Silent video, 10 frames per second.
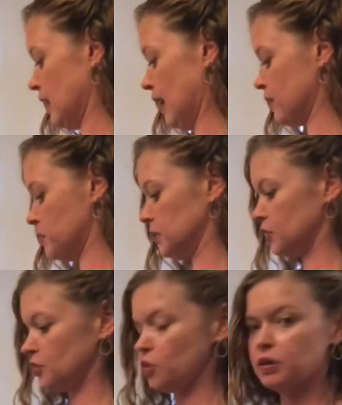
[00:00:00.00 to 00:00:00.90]
and they've been
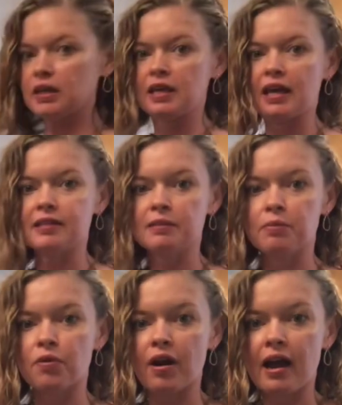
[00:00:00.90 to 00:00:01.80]
soaking in the
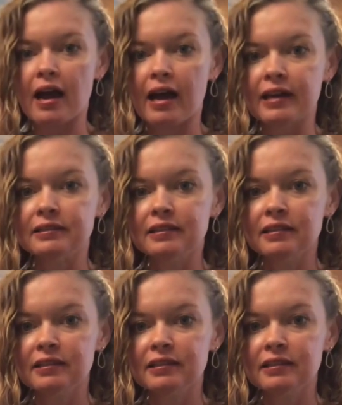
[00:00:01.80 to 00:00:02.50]
brine.